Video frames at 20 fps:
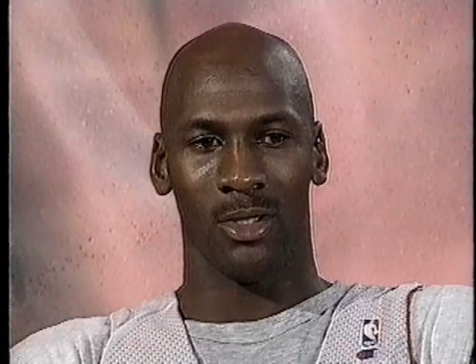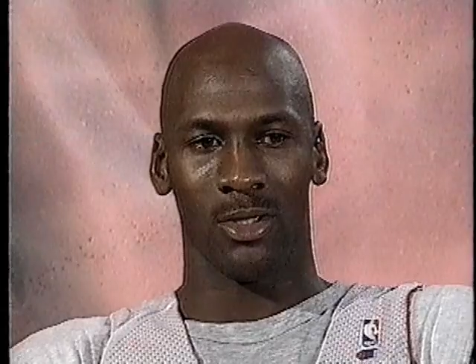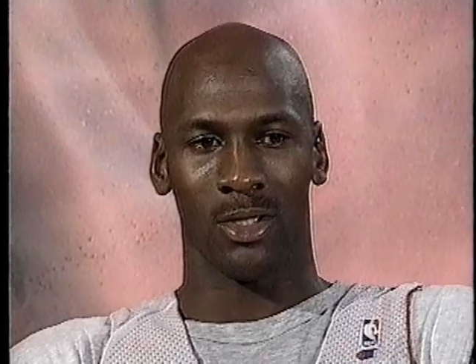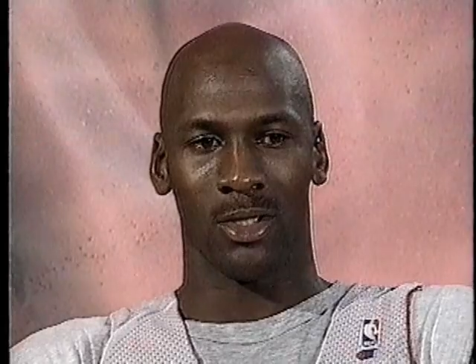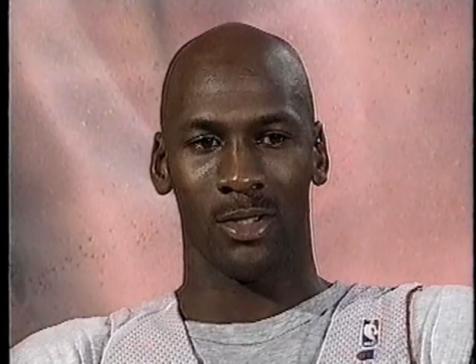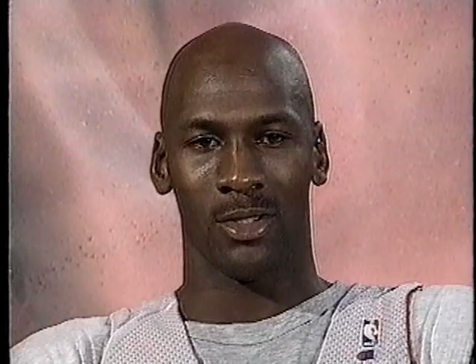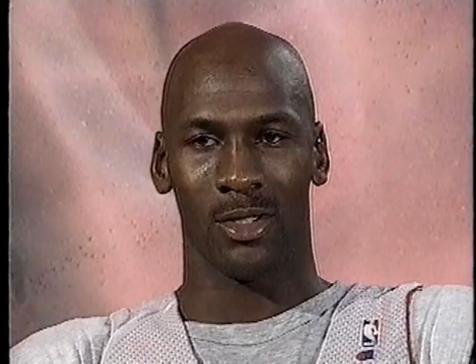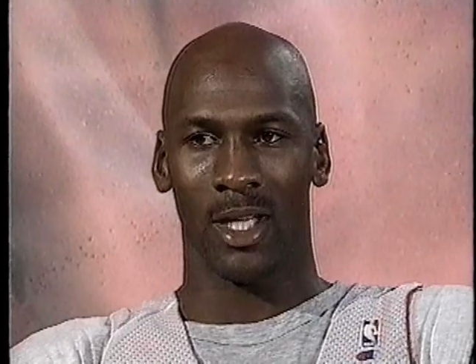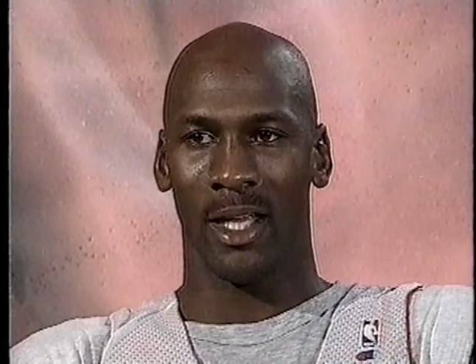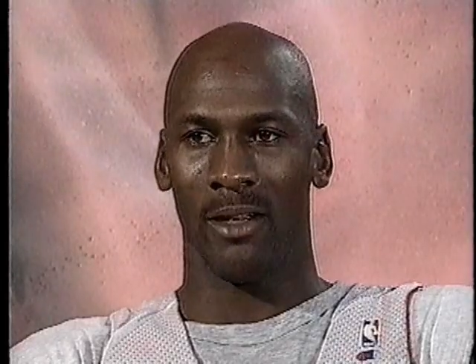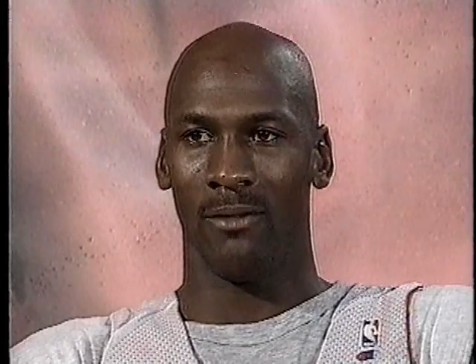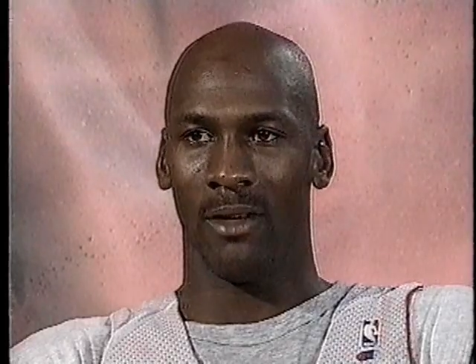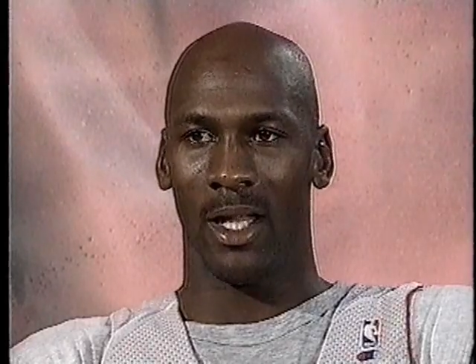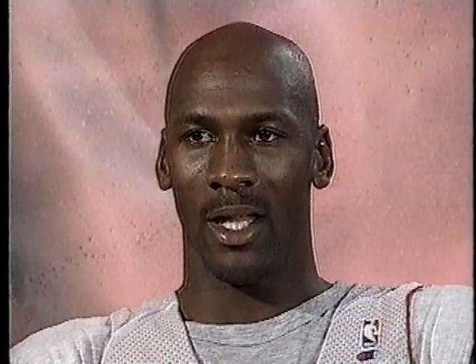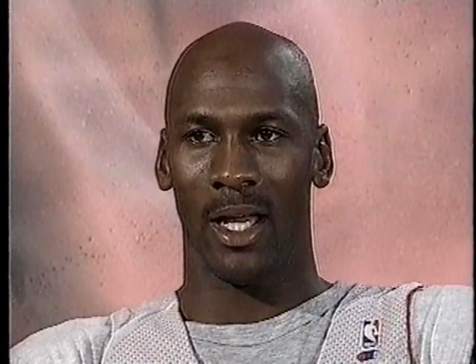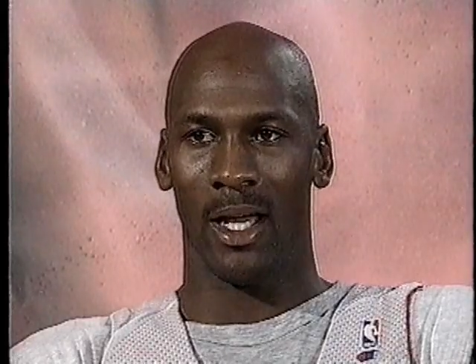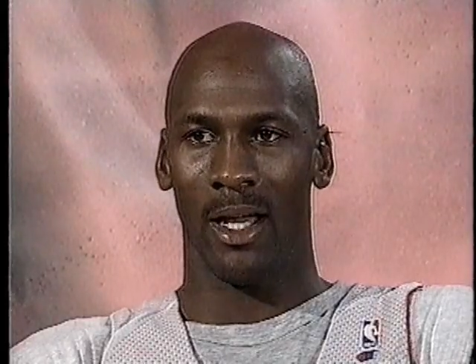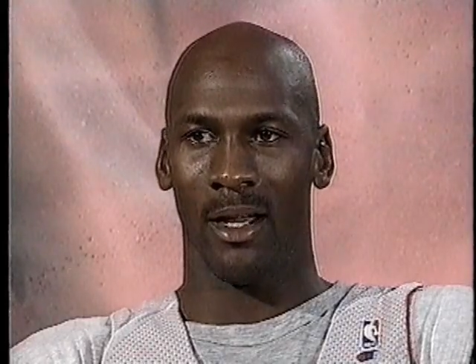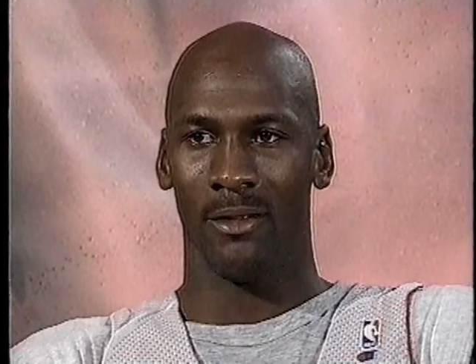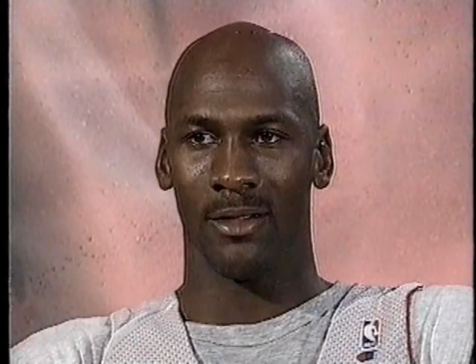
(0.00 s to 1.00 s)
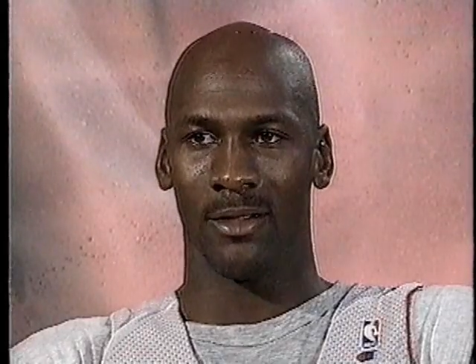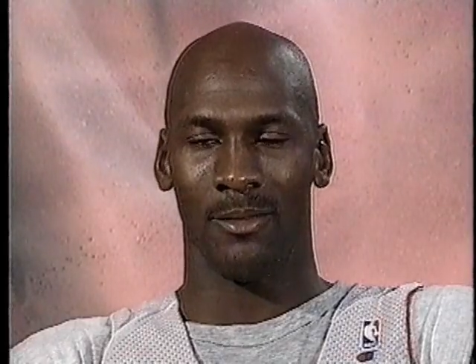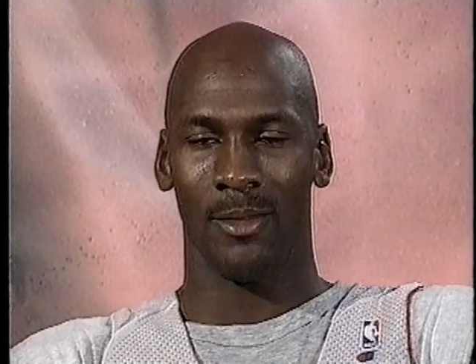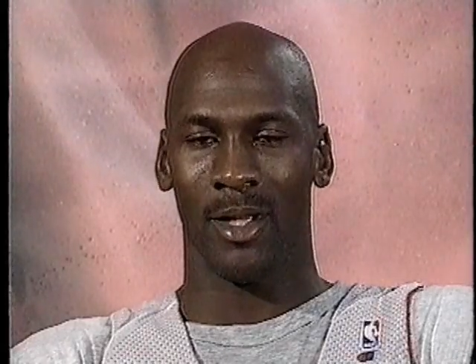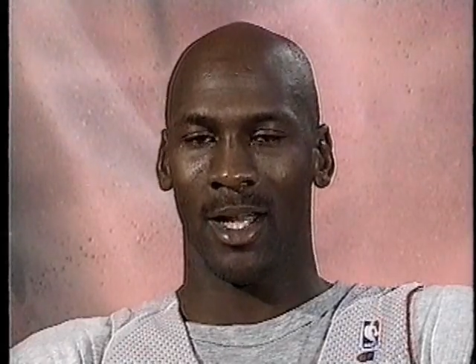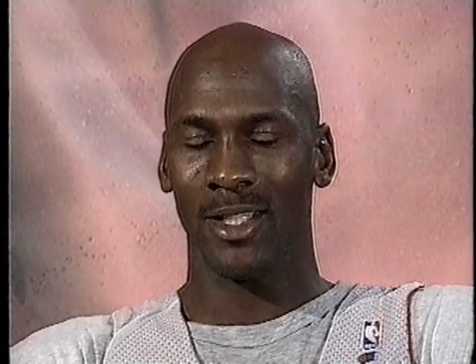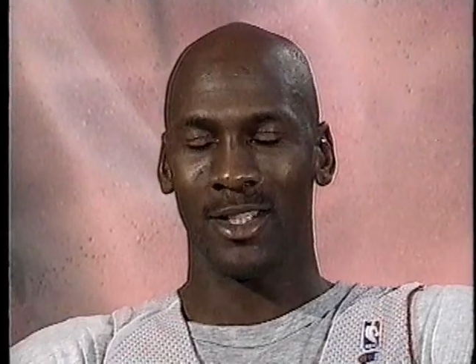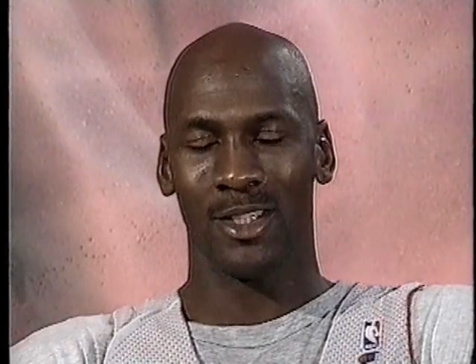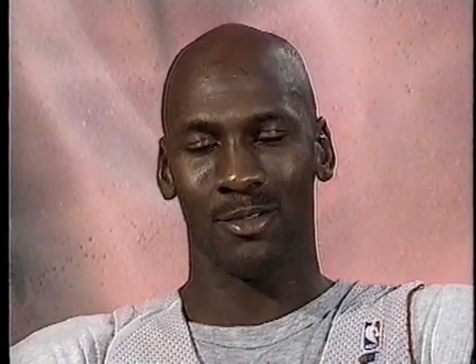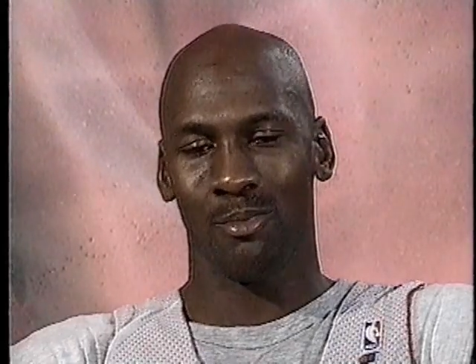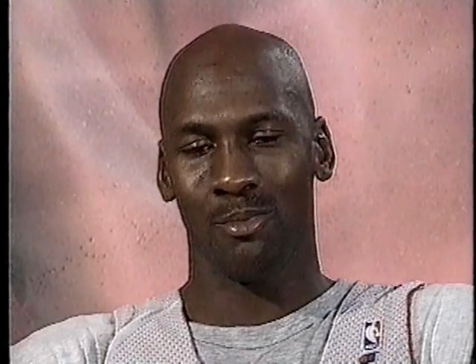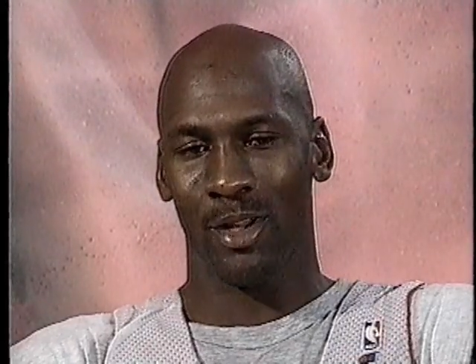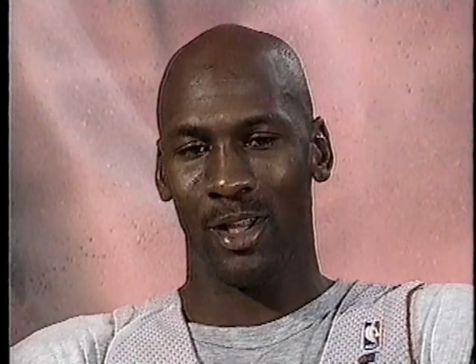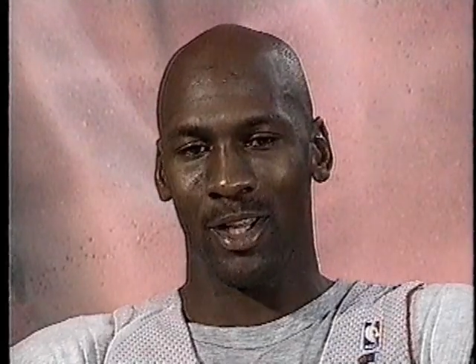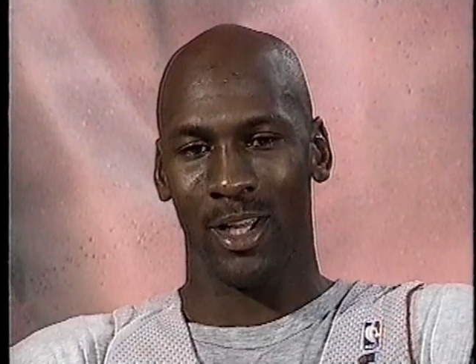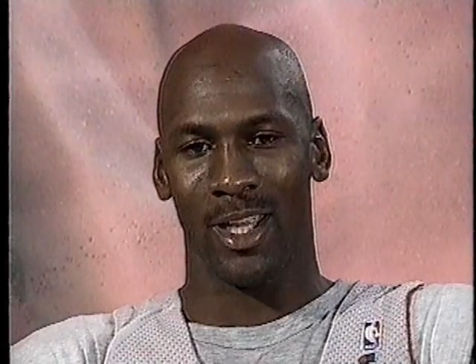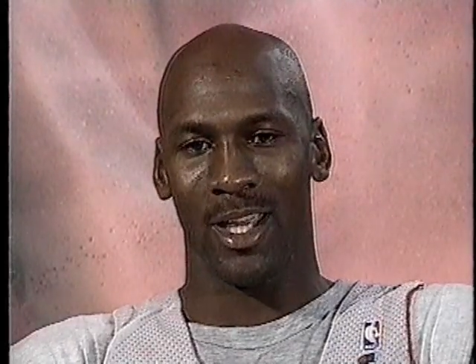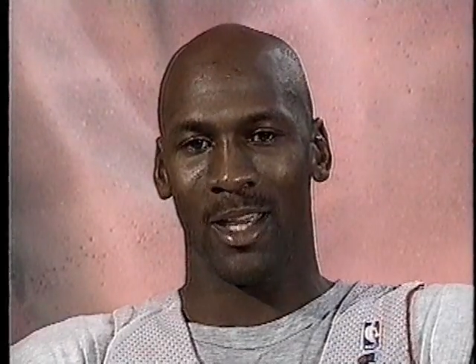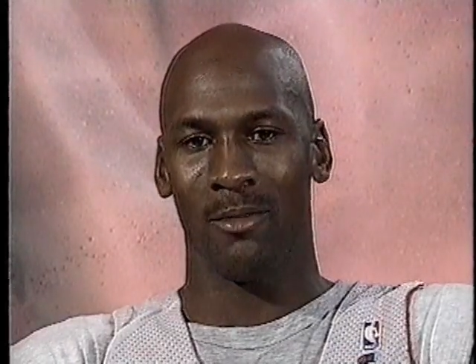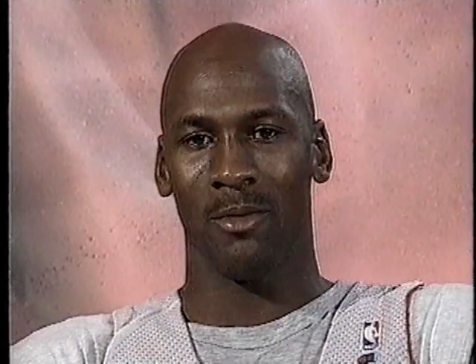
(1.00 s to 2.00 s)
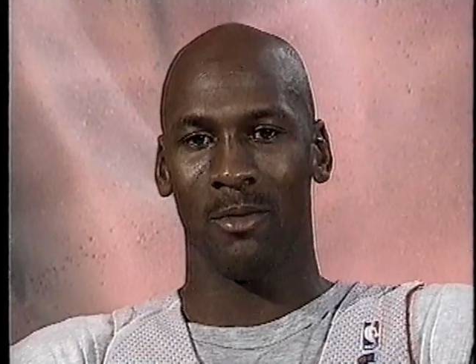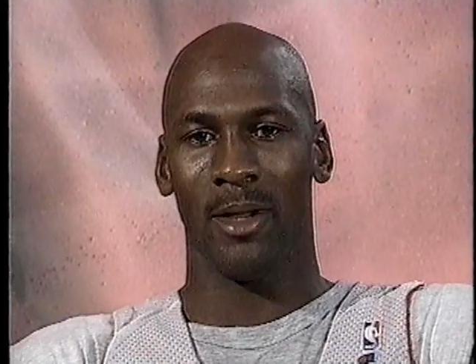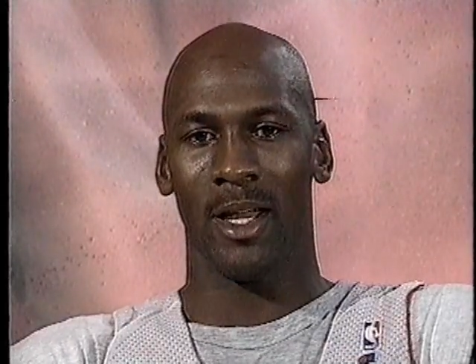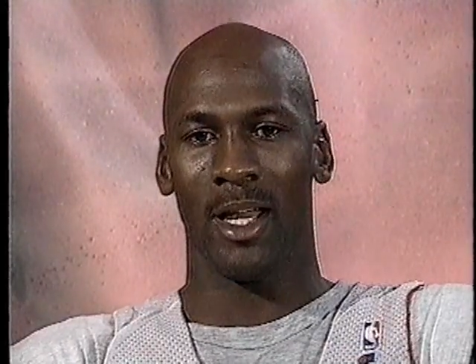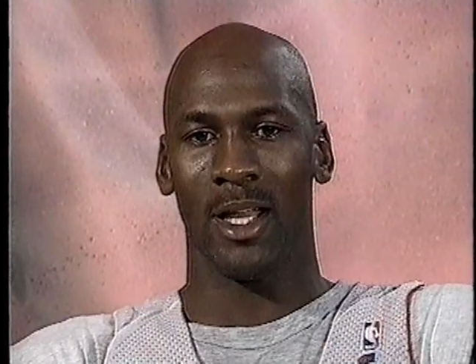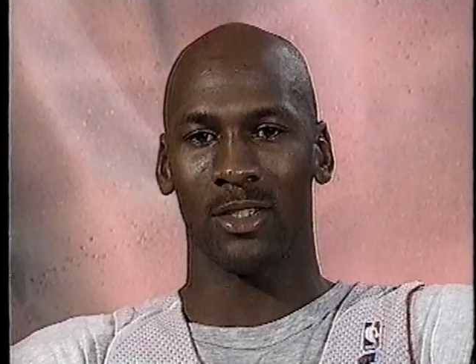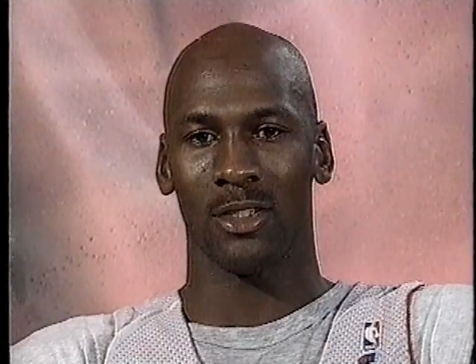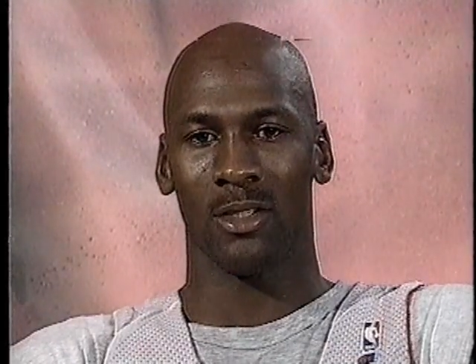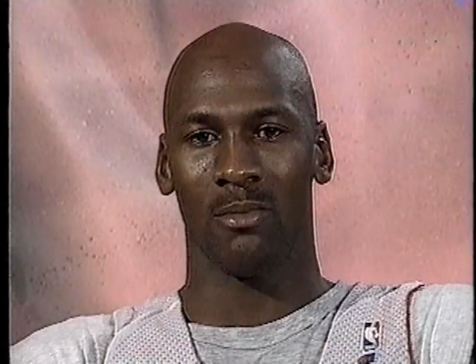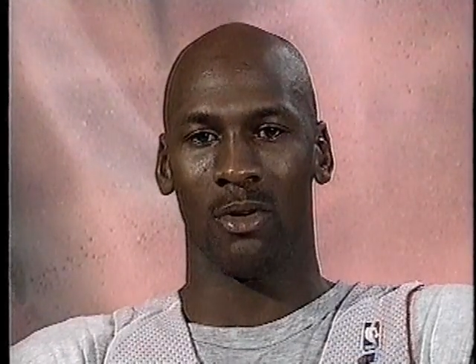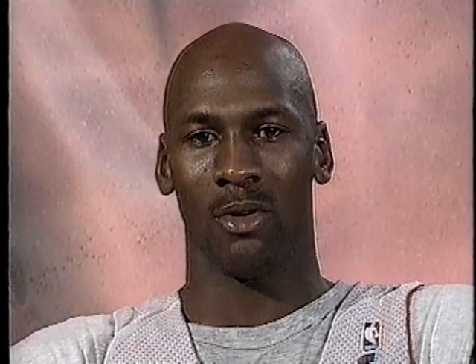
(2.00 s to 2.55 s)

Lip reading: could save lives. I mean, I just play a game of basketball,